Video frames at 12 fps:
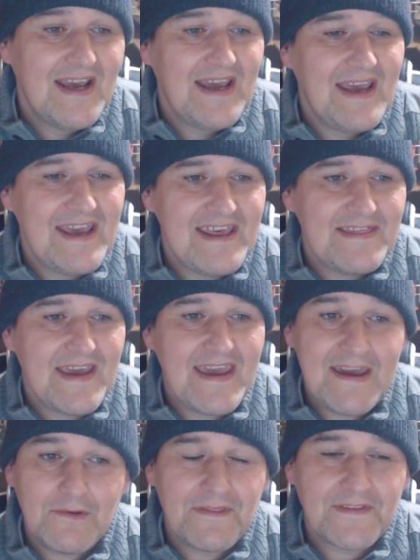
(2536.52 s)
The
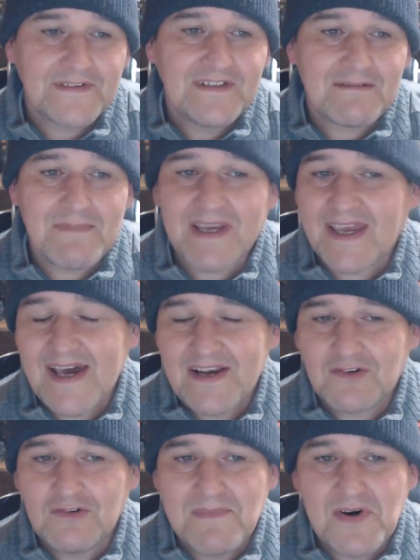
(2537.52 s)
L Thunder
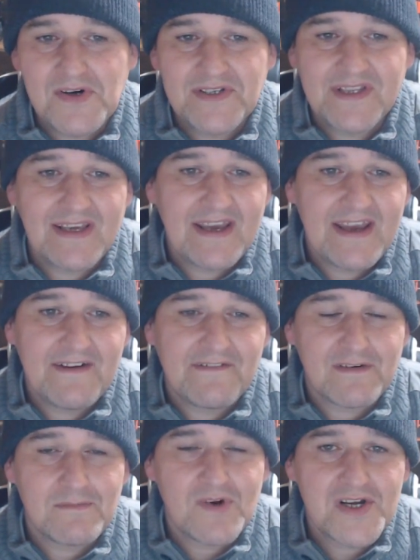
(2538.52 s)
mechanical mod
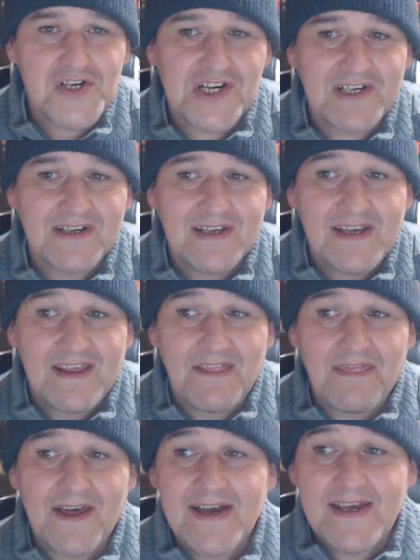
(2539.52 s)
from Russia,
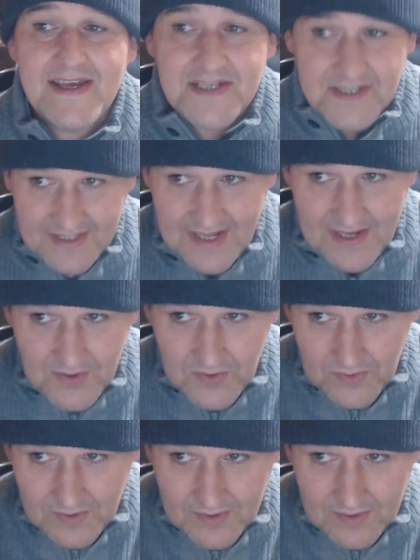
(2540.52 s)
that is now